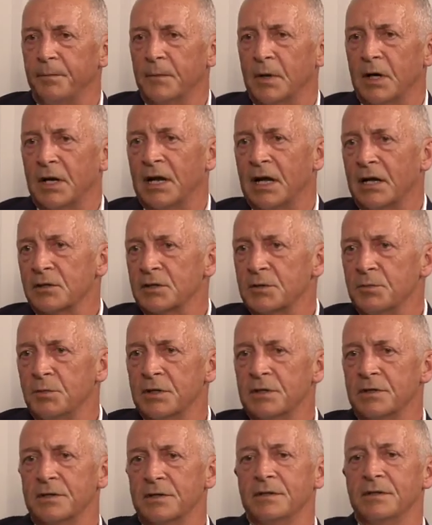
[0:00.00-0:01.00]

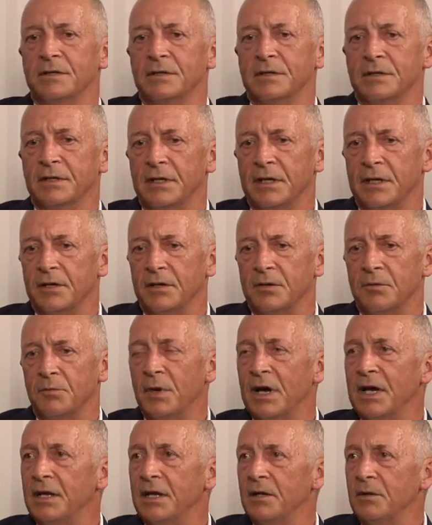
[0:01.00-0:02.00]
announcements
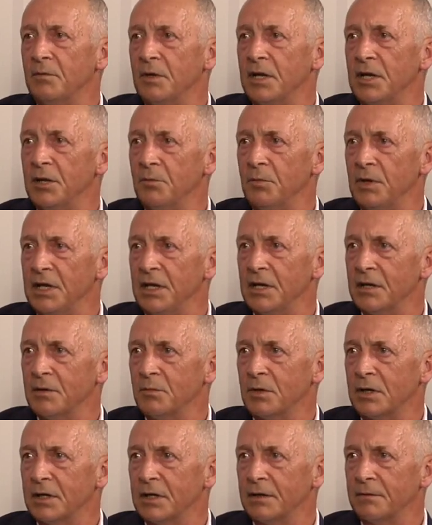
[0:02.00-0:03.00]
made in the media
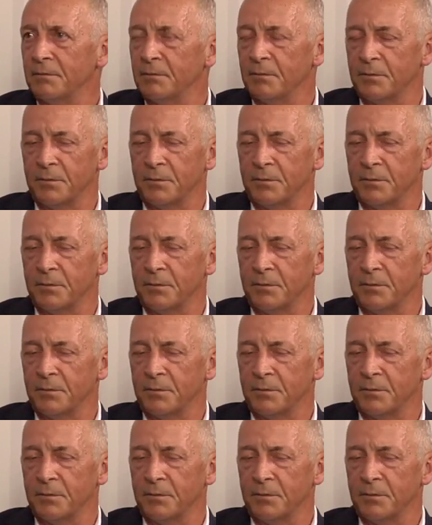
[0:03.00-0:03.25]
by